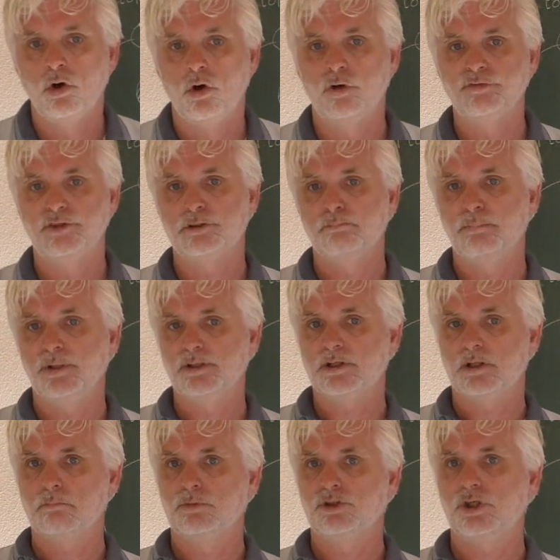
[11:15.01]
of this
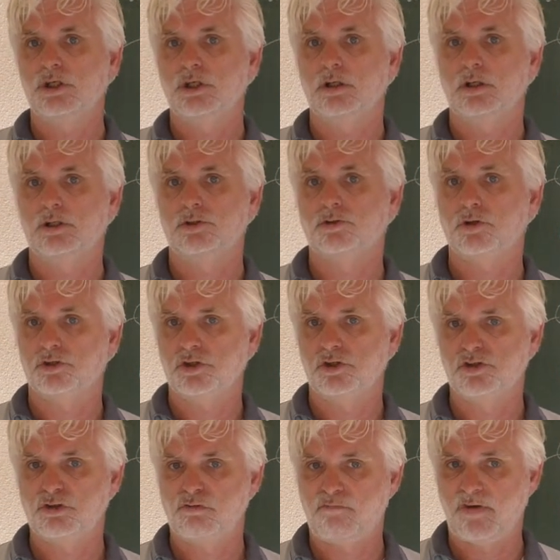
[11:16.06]
basic machine
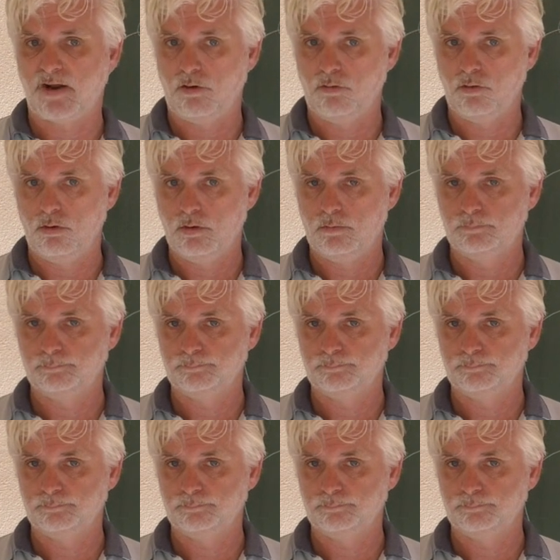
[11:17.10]
instructions fellow.